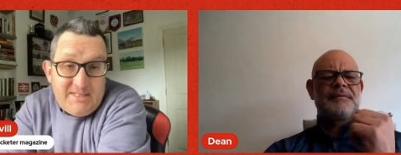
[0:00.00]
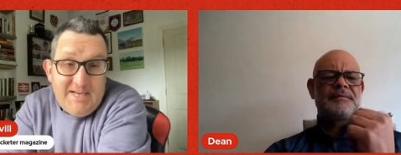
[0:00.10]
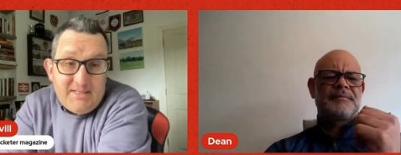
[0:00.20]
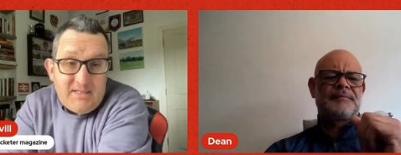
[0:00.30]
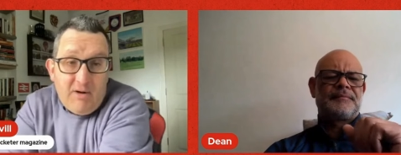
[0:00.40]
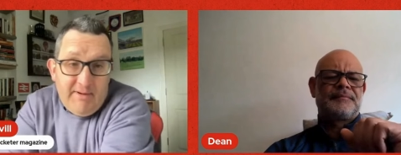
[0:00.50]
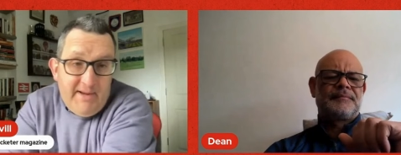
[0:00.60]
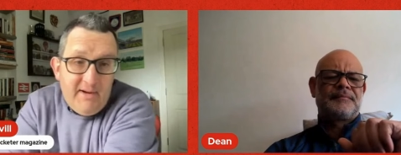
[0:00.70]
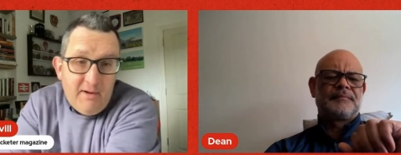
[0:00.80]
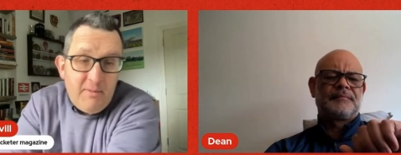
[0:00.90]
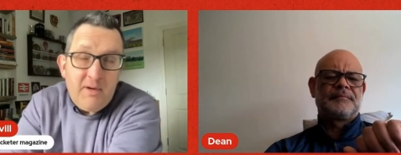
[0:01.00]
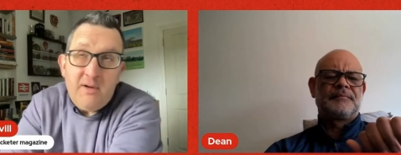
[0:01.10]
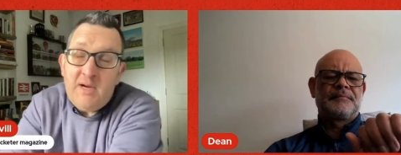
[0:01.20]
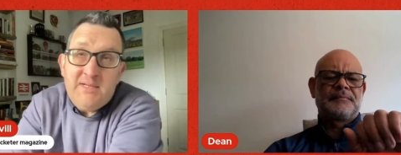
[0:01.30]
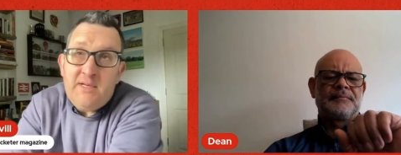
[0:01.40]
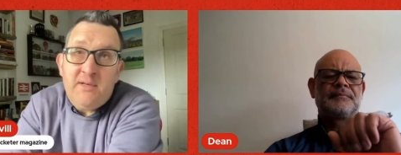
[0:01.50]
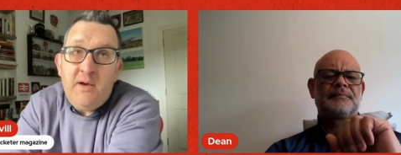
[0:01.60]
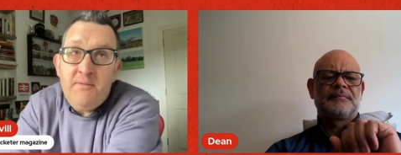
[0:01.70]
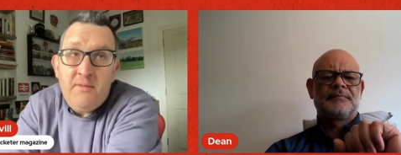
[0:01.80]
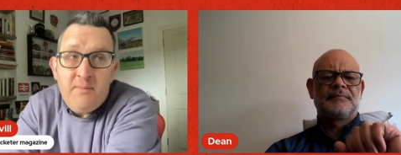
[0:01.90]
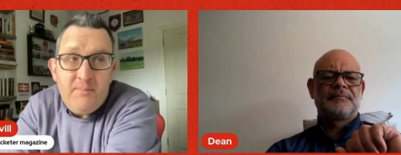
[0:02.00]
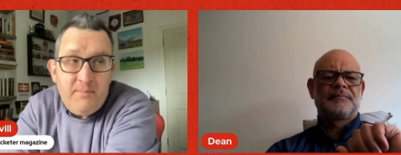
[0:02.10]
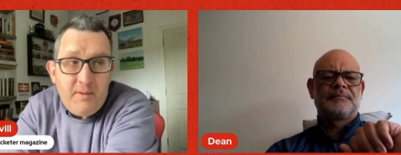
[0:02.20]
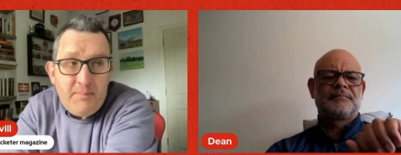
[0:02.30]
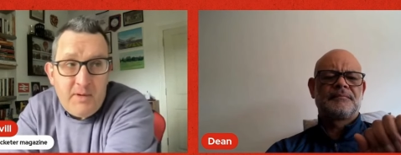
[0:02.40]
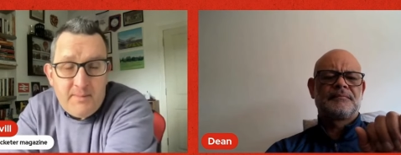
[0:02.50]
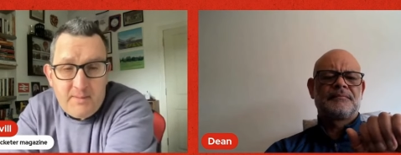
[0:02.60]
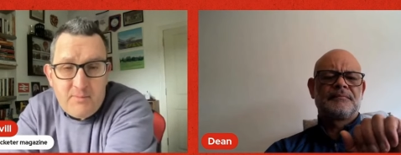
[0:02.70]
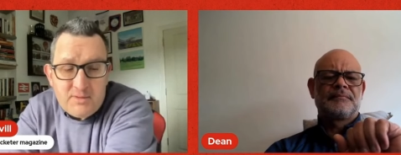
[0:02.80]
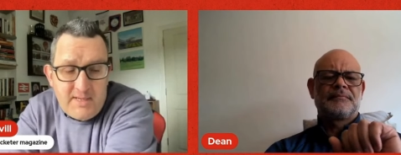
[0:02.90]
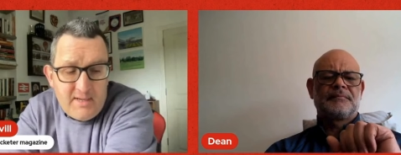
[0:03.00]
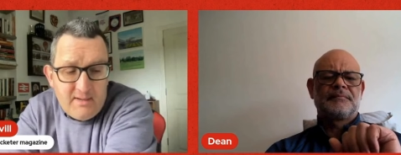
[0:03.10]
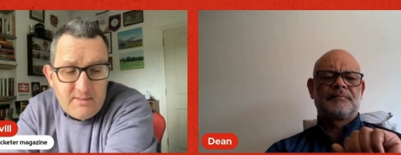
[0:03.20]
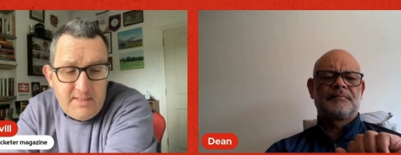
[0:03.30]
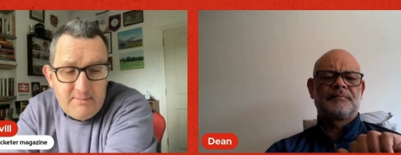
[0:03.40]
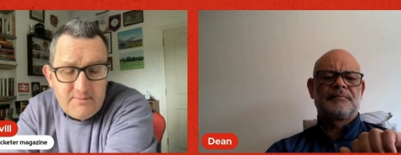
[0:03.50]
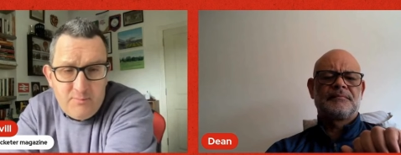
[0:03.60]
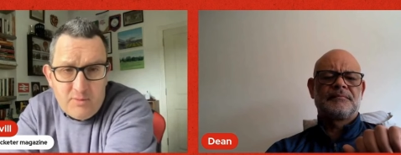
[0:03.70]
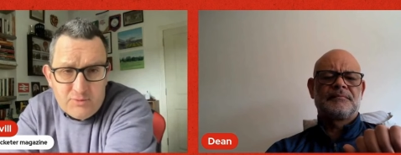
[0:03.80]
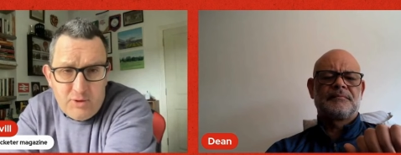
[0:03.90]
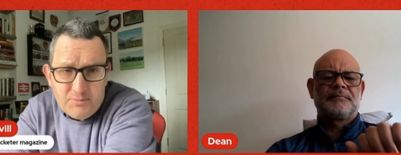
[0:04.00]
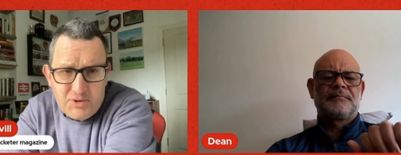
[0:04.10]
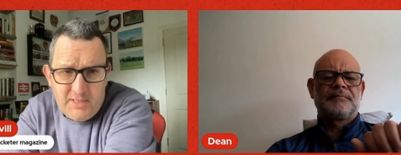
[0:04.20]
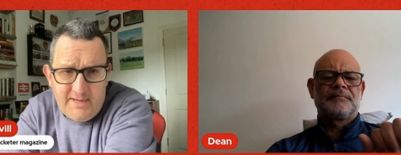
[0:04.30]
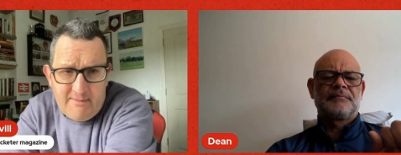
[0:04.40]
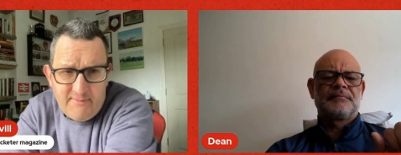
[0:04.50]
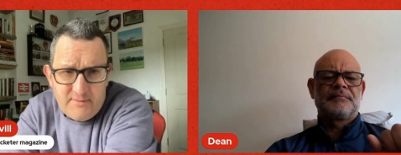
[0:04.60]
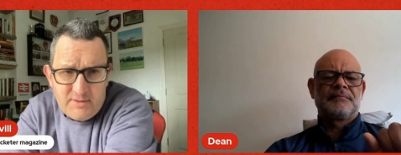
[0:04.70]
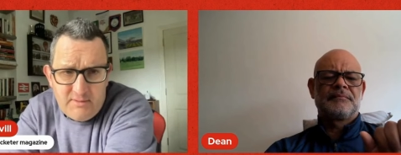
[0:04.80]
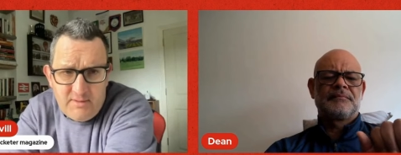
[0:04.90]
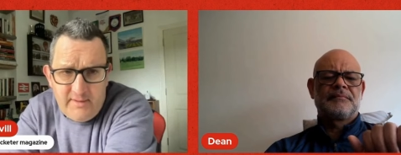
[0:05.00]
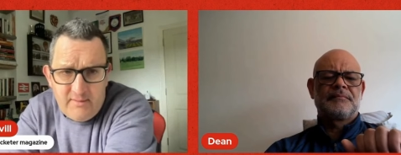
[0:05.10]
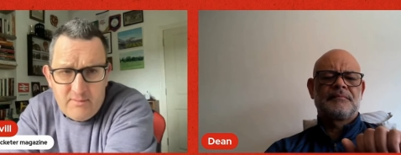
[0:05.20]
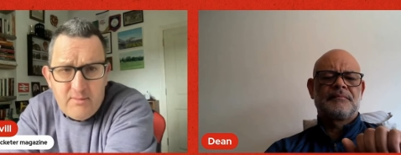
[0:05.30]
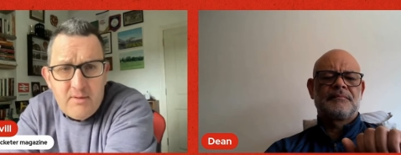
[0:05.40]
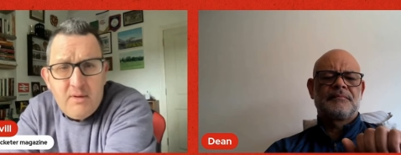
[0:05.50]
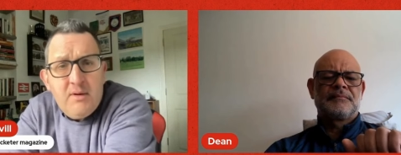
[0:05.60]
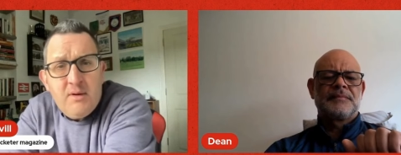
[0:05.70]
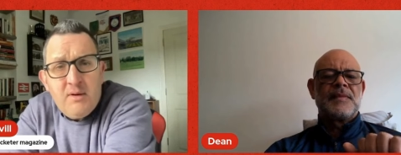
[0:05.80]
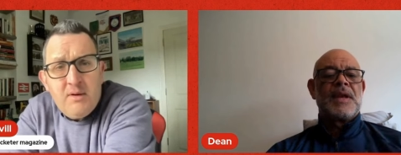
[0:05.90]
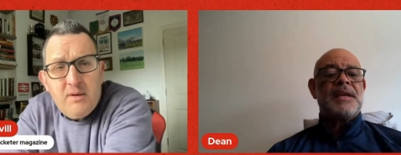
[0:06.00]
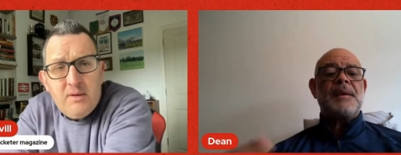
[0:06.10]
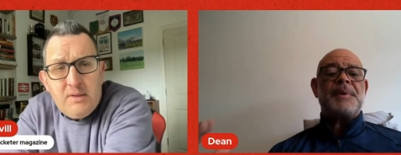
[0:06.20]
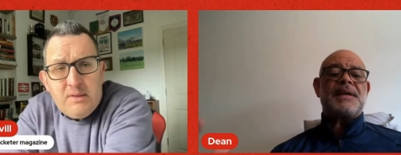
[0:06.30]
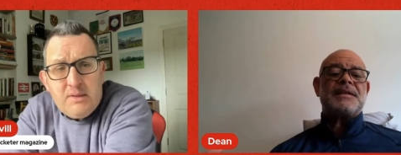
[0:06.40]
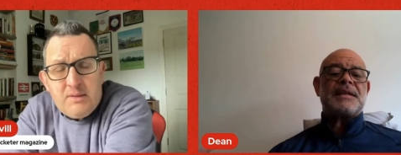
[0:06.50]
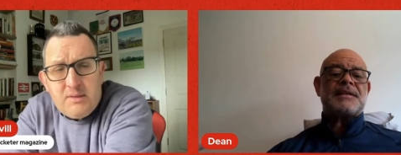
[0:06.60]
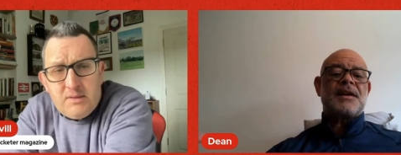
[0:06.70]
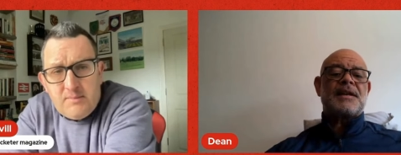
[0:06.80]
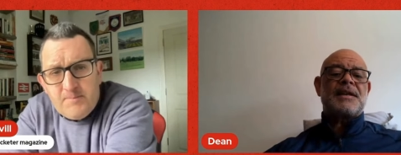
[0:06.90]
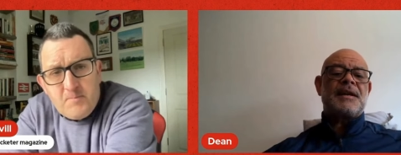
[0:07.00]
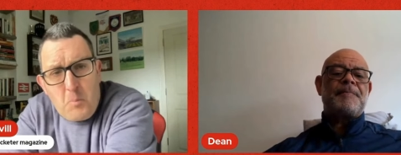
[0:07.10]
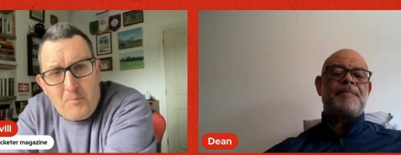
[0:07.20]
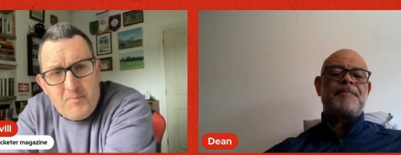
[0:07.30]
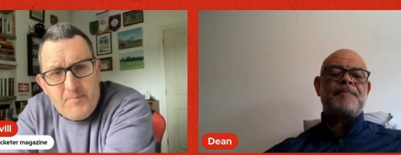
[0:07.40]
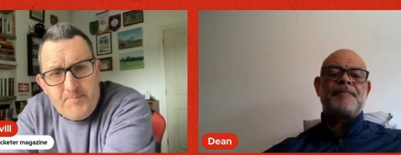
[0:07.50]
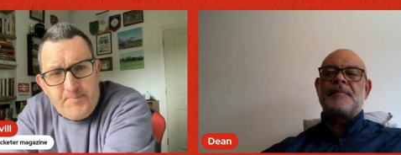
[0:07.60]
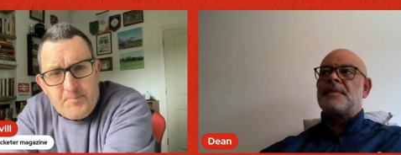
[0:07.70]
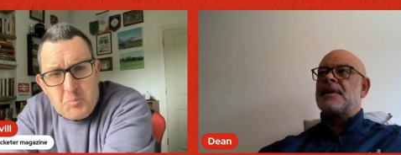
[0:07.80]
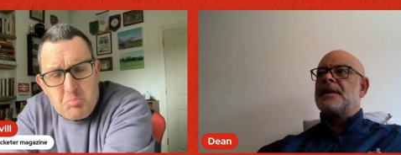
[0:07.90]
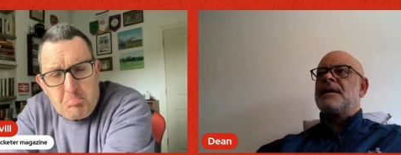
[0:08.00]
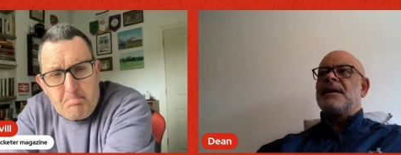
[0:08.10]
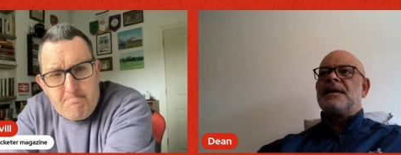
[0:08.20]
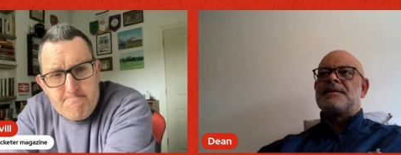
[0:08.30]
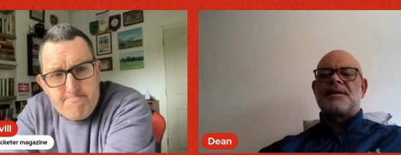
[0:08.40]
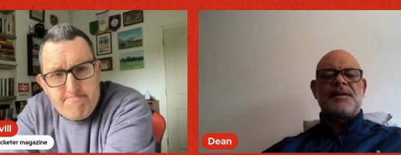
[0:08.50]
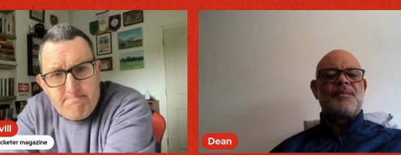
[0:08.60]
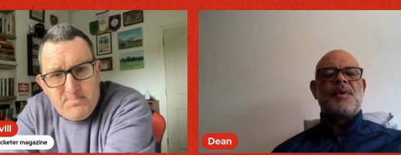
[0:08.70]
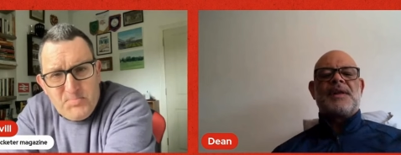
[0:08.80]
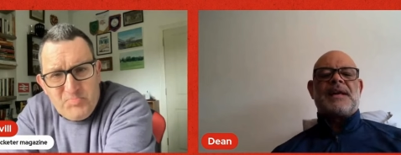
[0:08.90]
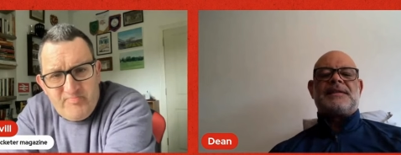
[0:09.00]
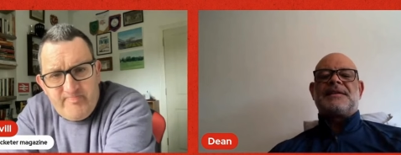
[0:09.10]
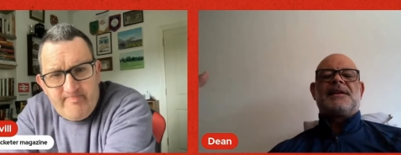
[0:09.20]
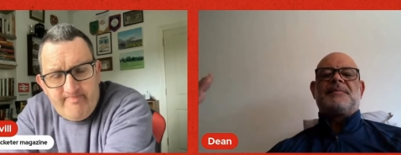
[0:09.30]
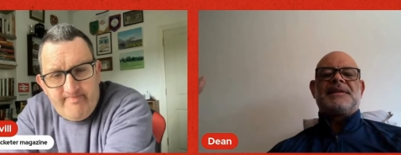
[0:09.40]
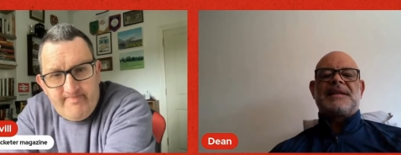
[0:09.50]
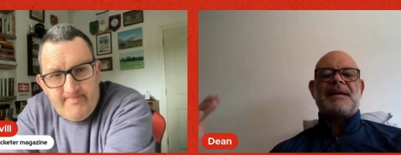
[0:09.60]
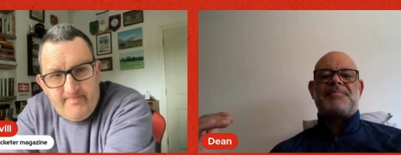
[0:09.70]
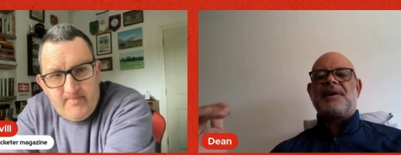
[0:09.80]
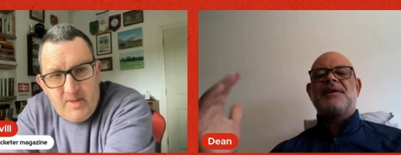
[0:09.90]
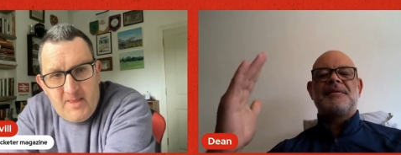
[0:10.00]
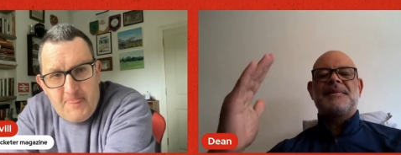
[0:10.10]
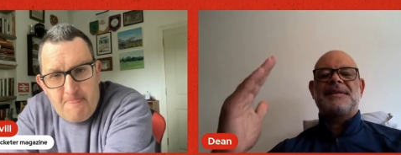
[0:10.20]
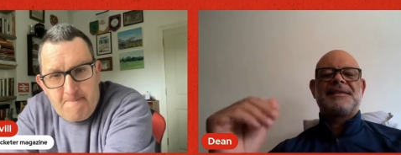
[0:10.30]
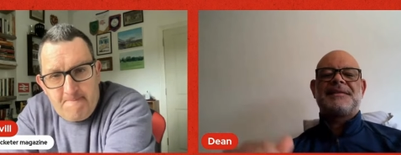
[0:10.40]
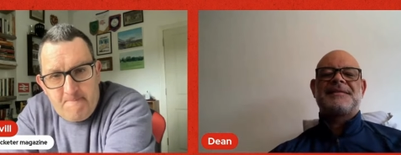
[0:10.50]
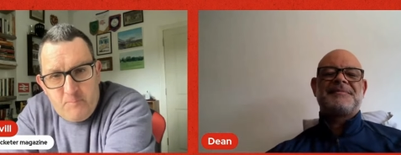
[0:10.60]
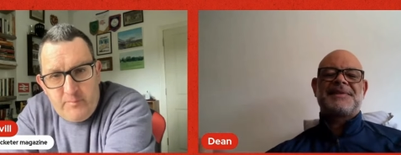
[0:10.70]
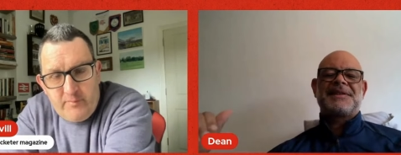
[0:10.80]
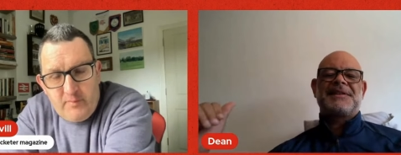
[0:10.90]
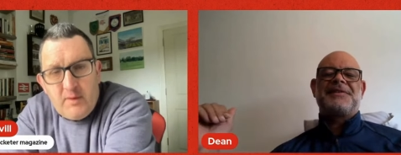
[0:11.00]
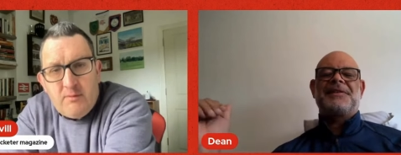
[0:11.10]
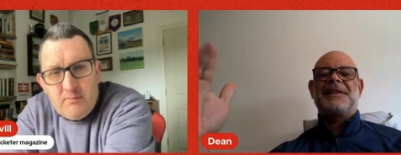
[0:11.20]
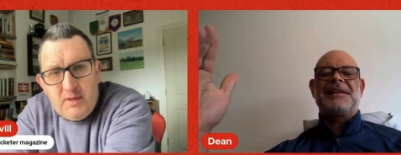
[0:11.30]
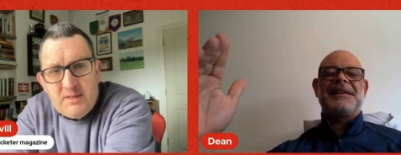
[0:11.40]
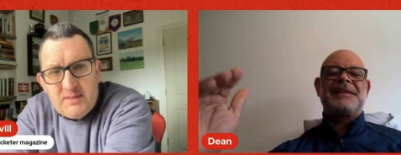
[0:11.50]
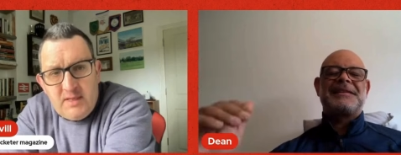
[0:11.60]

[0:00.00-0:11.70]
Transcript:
Speaker 1: that's Surrey. You know, I, I didn't know that the, Birmingham were taking teams from what Shropshire, Herefordshire. Are they all?
Speaker 2: Yeah, because it's like um, it's like what they term as their pyramid system. So you've got the leagues,